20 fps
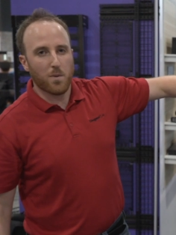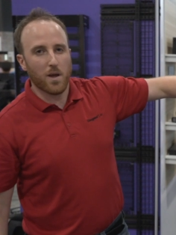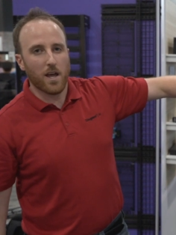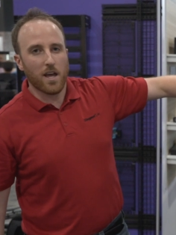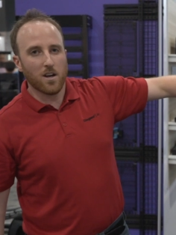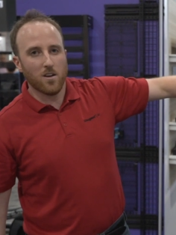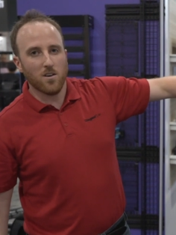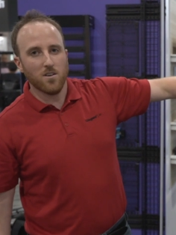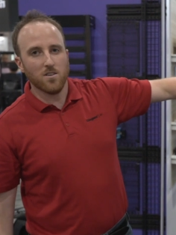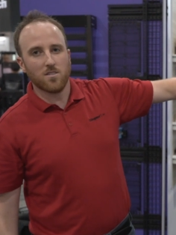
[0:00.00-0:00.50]

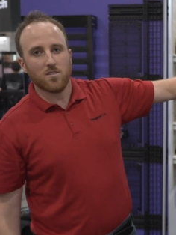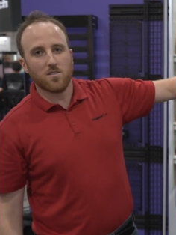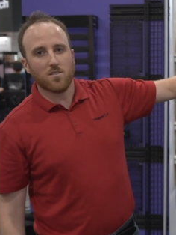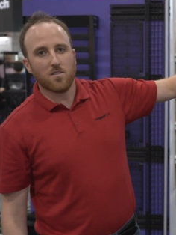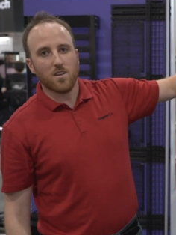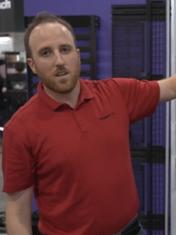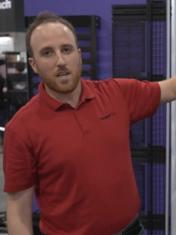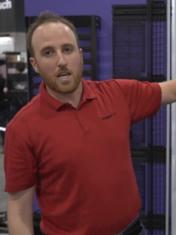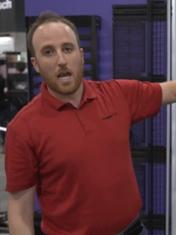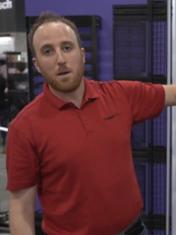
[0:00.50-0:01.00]
panels,
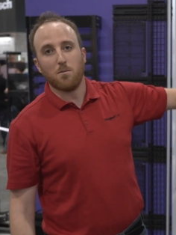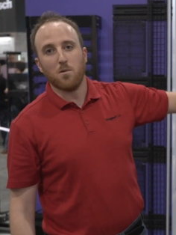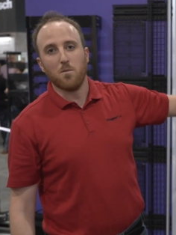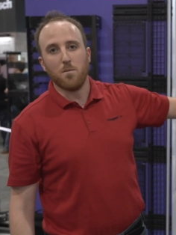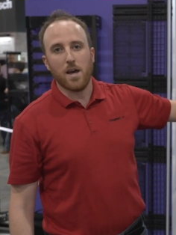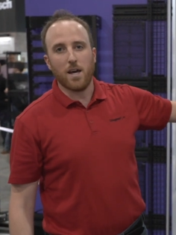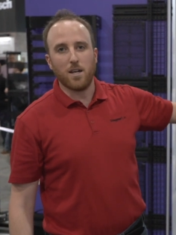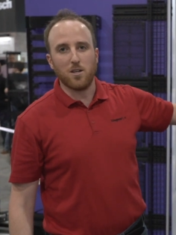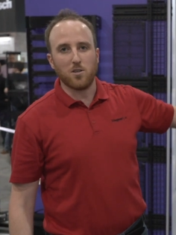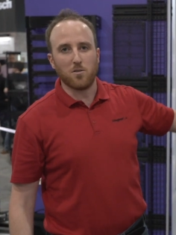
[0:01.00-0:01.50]
and cable
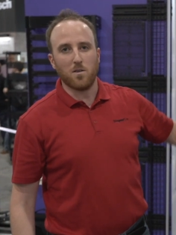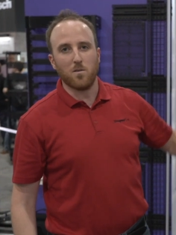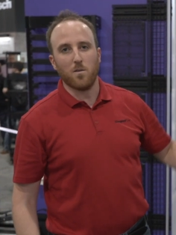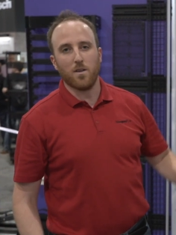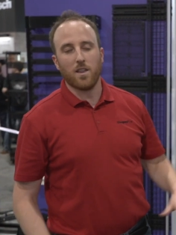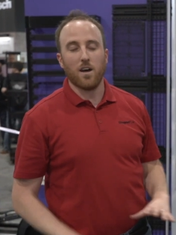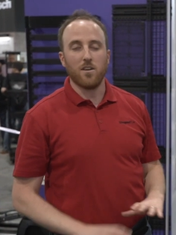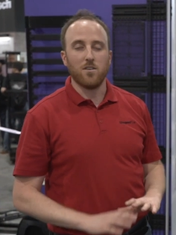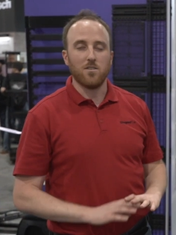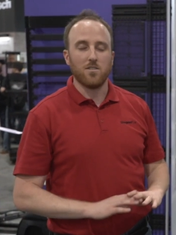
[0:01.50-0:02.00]
management
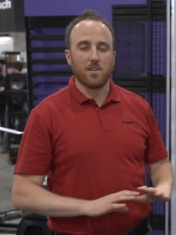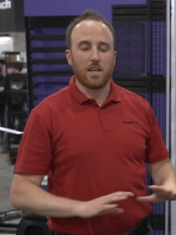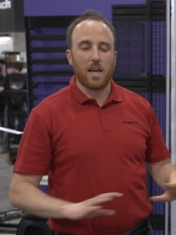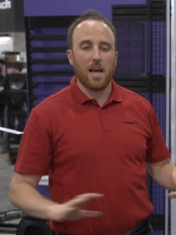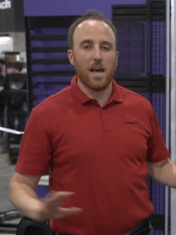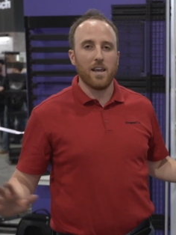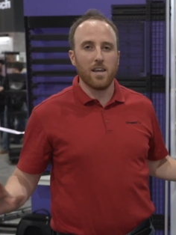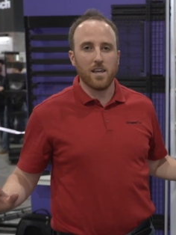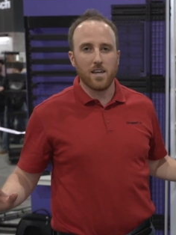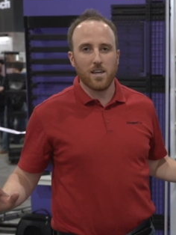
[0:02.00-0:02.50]
without using
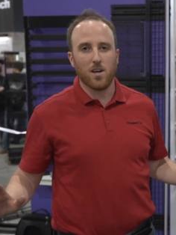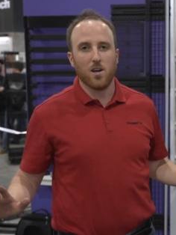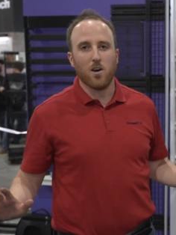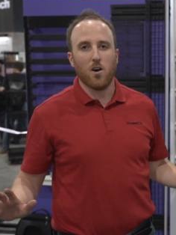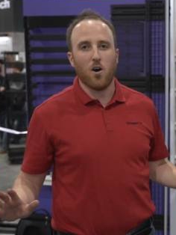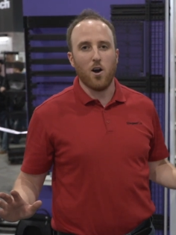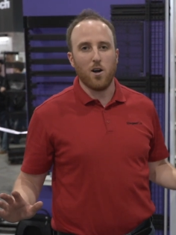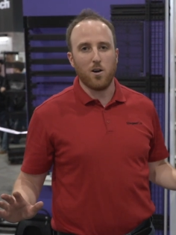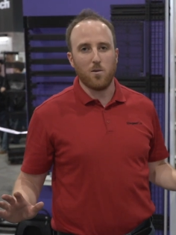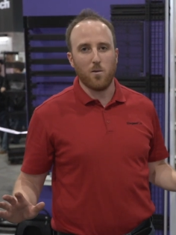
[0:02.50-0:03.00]
any
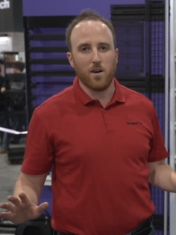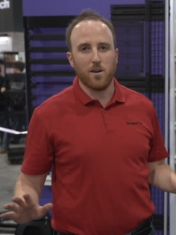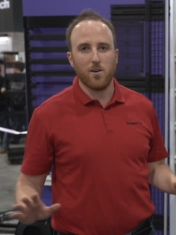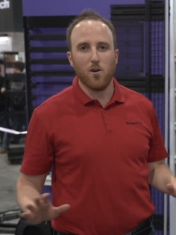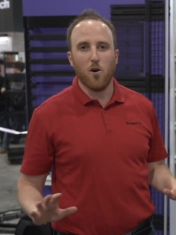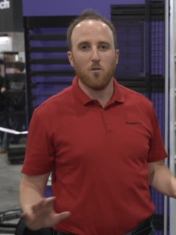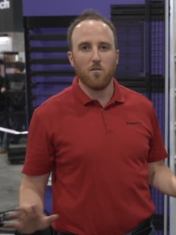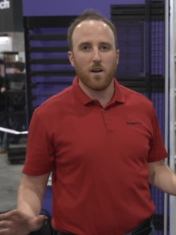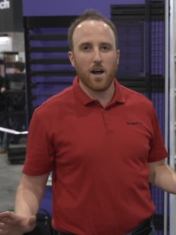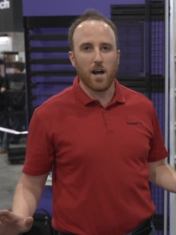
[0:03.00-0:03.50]
hardware,
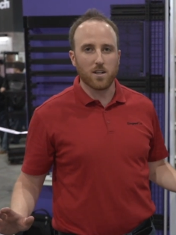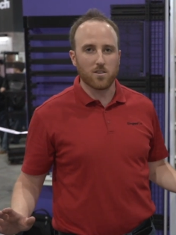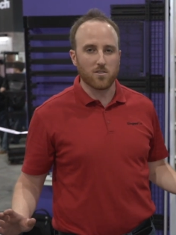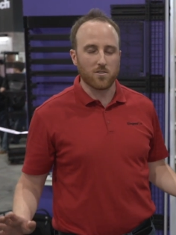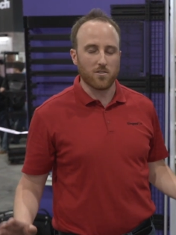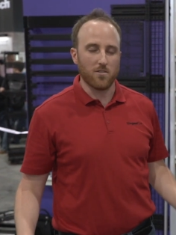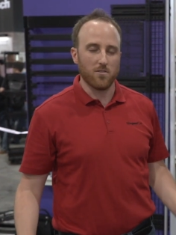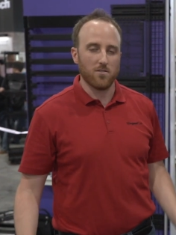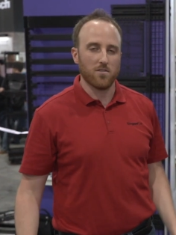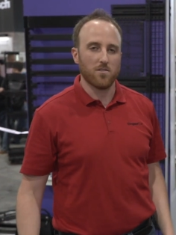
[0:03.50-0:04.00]
no rack
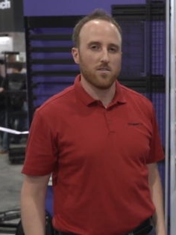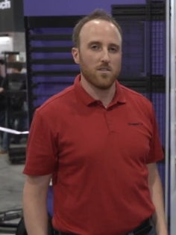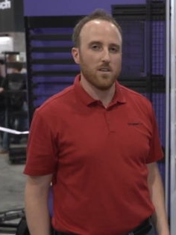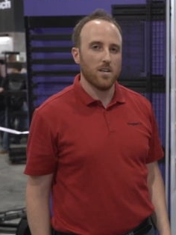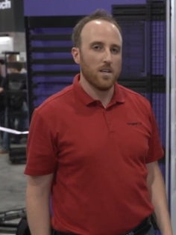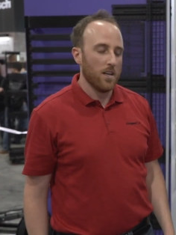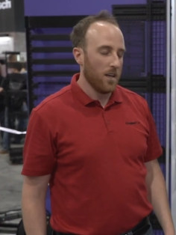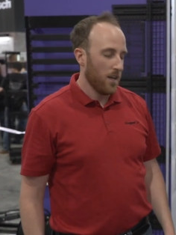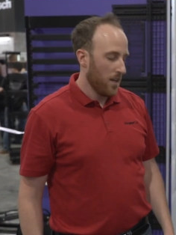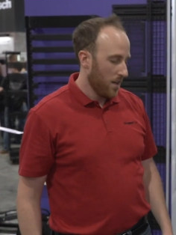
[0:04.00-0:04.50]
screws.
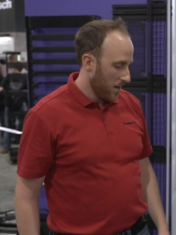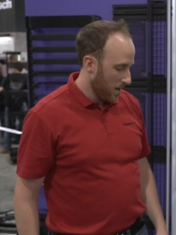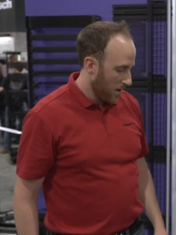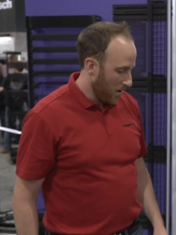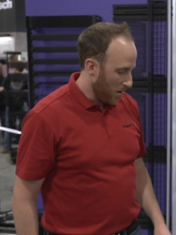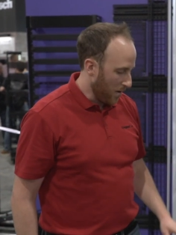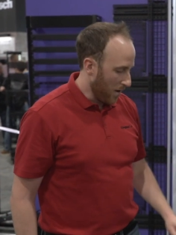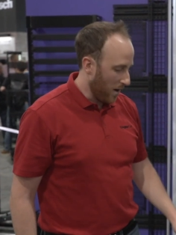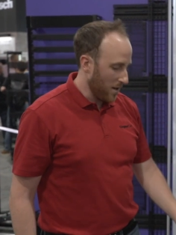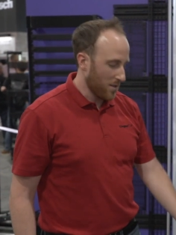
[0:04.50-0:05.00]

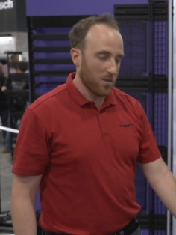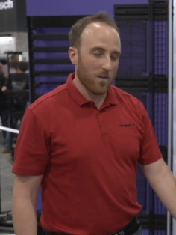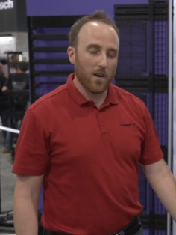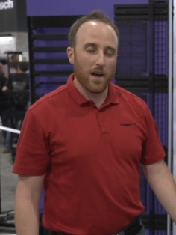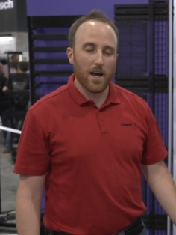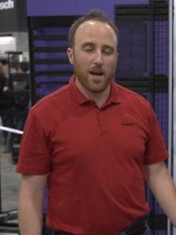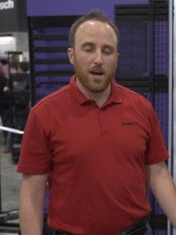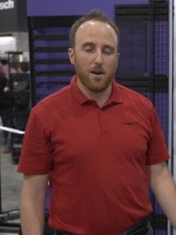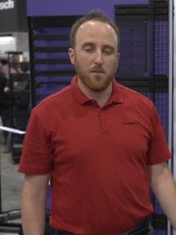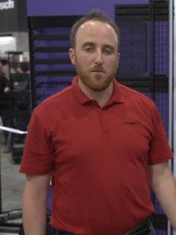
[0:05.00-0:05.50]
We also
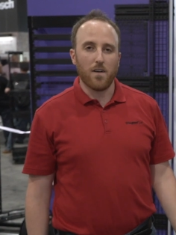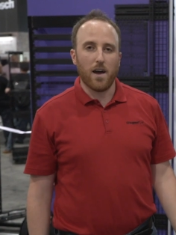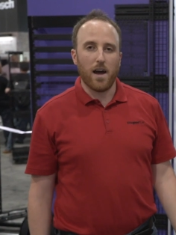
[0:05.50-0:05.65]
have